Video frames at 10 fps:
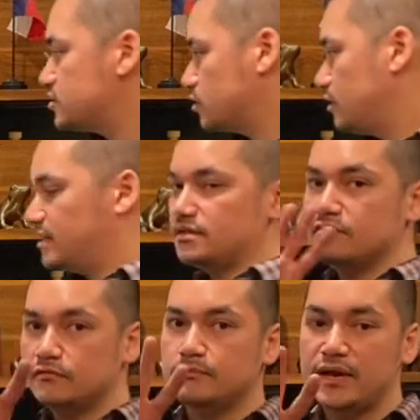So
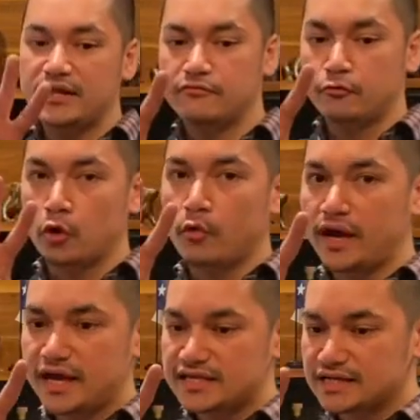maybe four
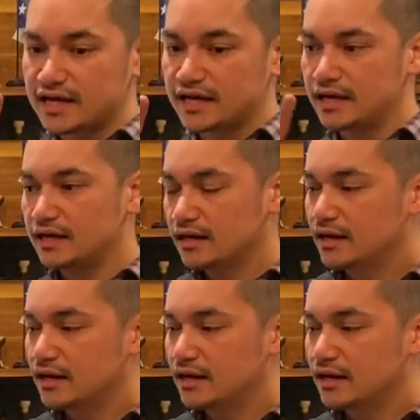ways I,